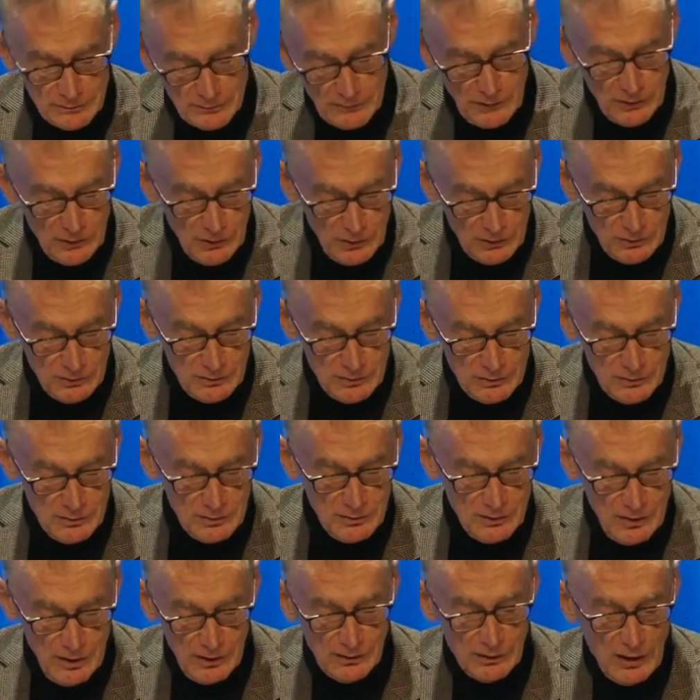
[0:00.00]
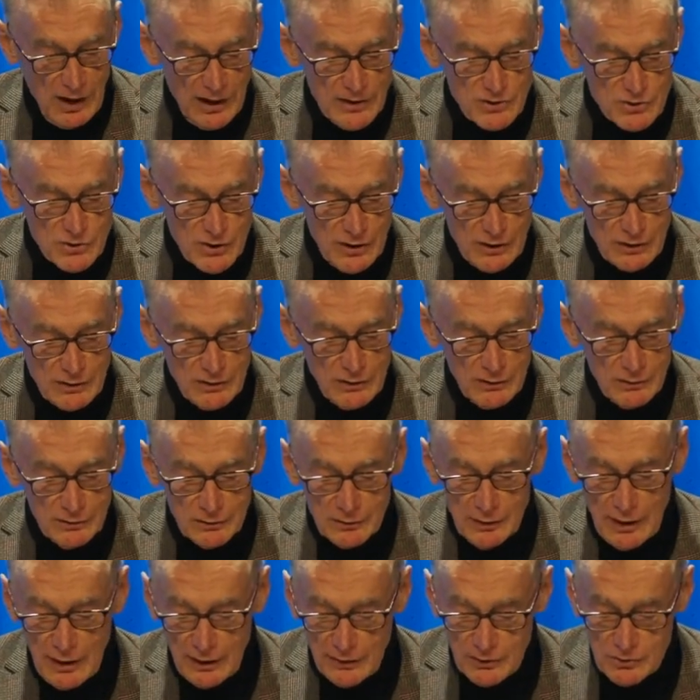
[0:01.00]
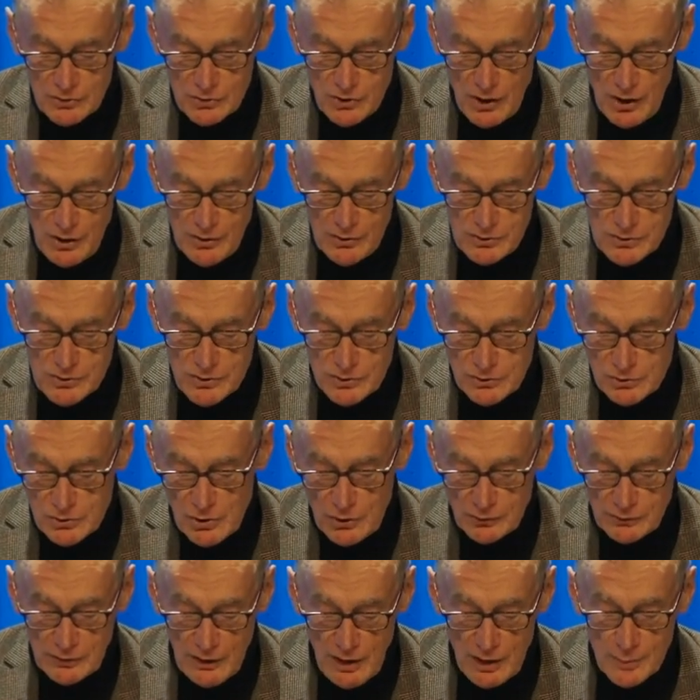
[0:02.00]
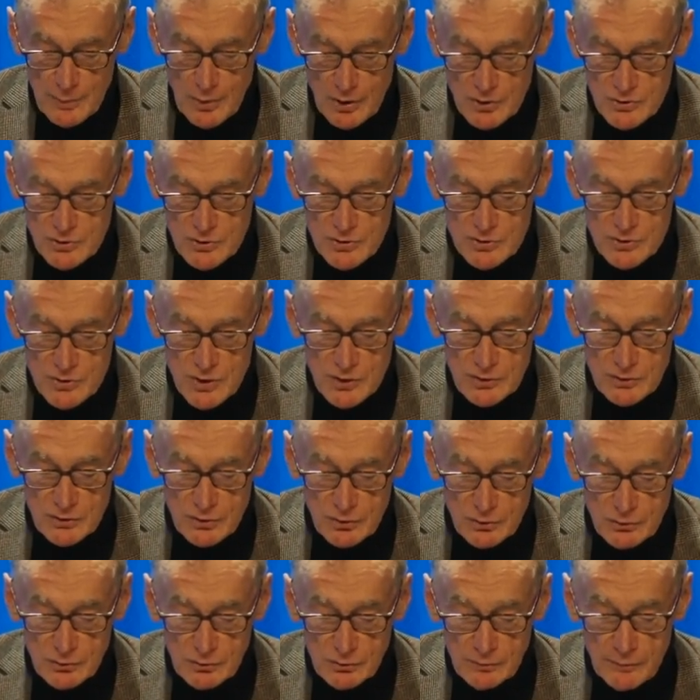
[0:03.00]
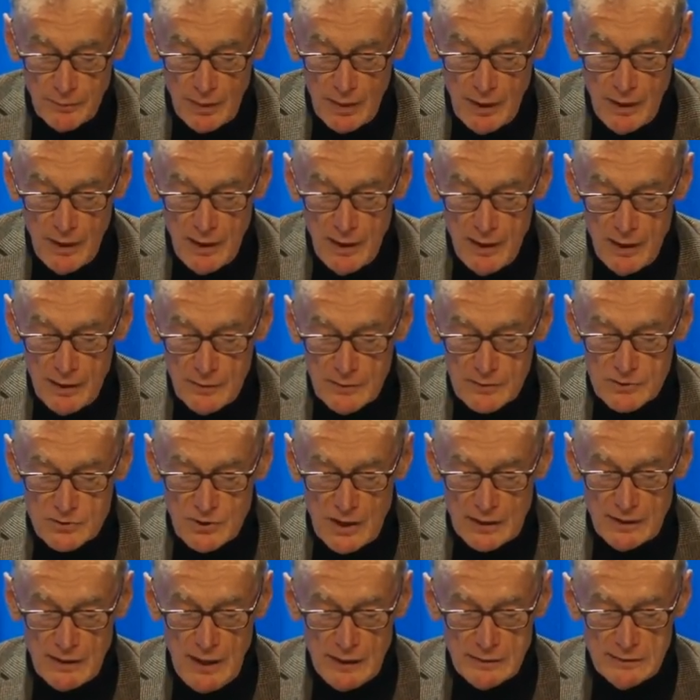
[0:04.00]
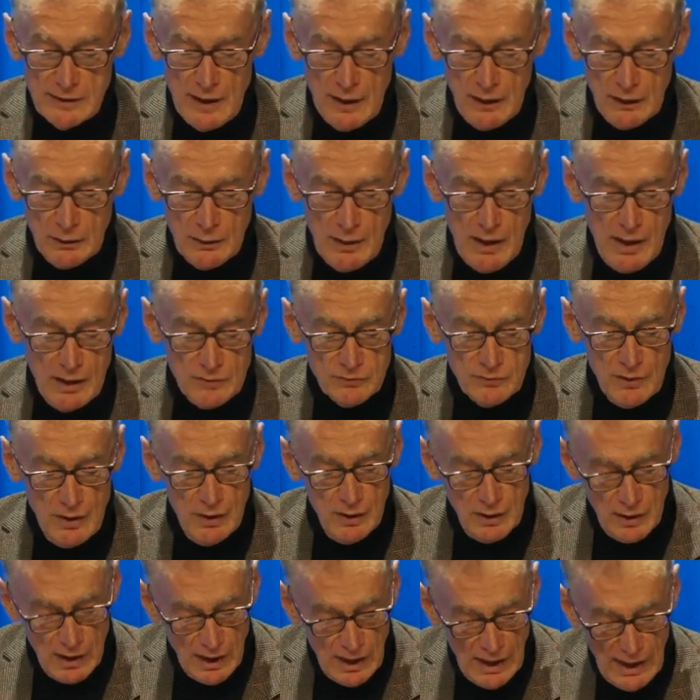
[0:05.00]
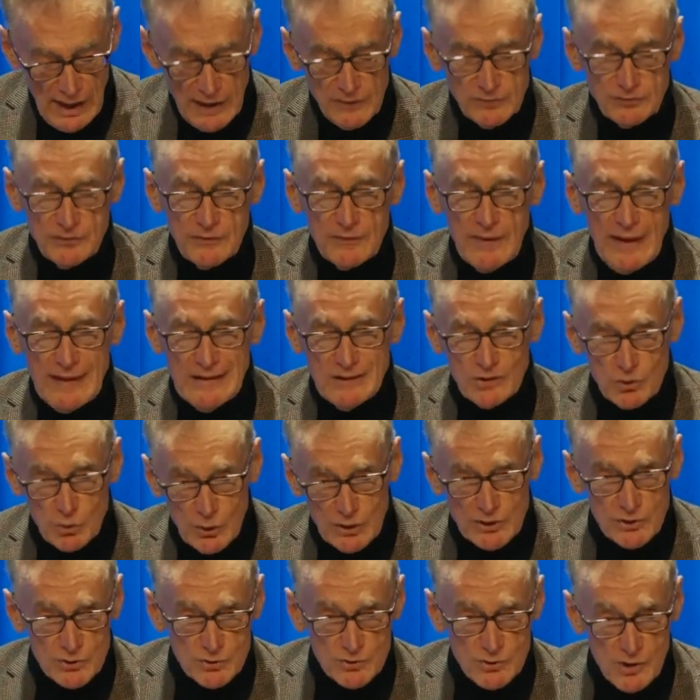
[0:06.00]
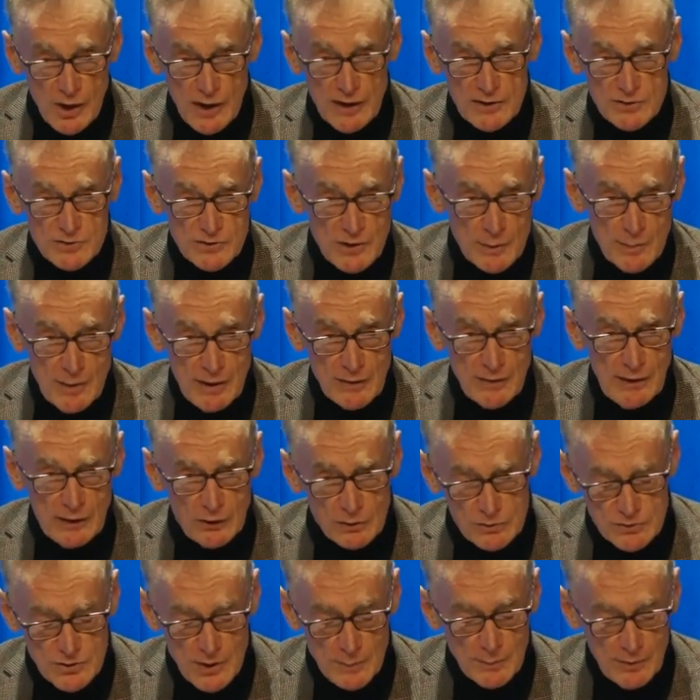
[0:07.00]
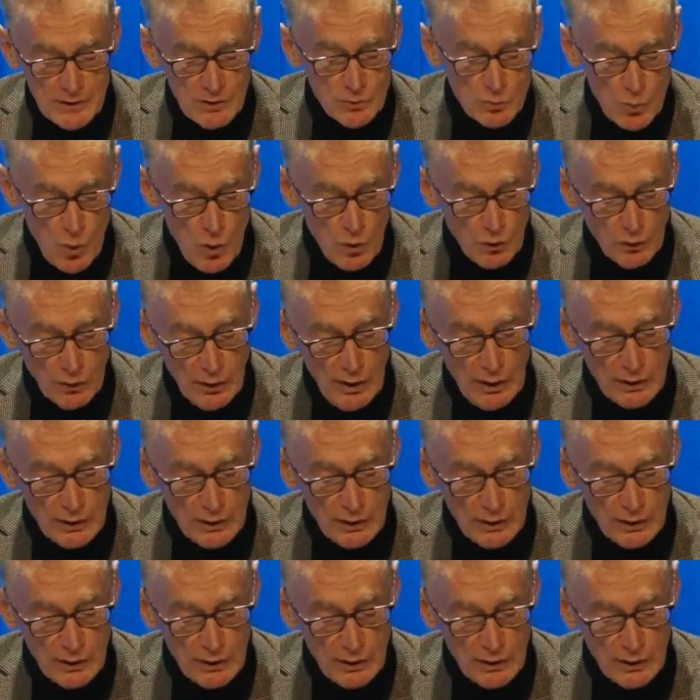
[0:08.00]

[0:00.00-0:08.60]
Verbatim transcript: I got, I, I sent to Alan Jones and John Della Bosca sent to the Sunday Telegraph after they'd criticised somehow. They got something wrong.